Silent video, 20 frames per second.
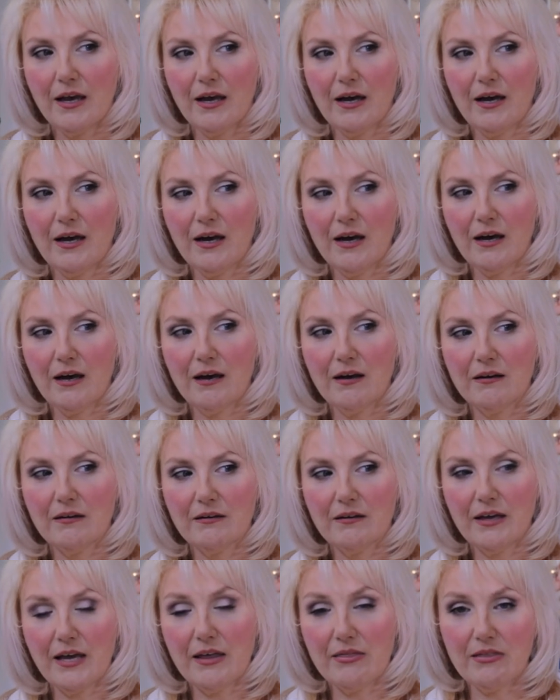
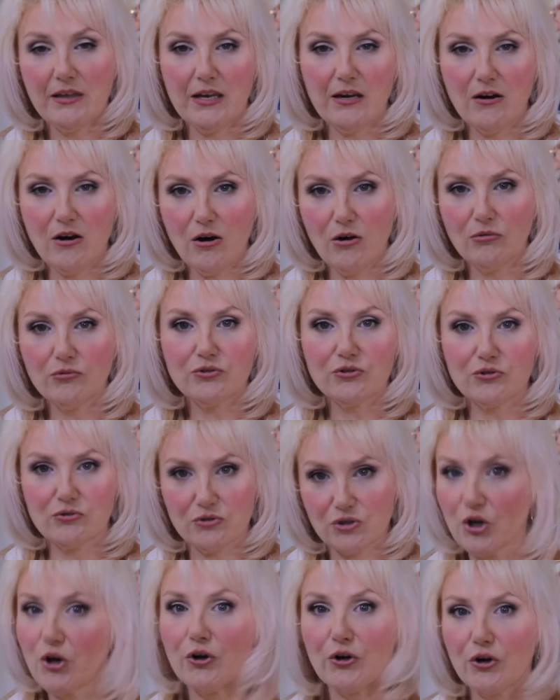and then I'll
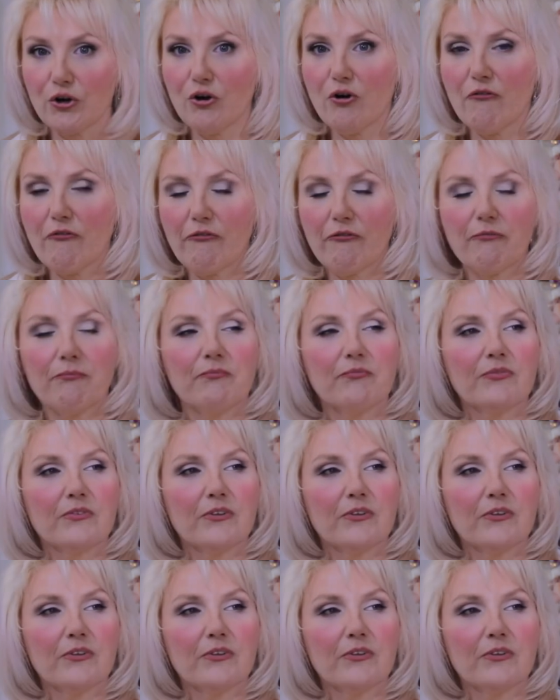turn it off.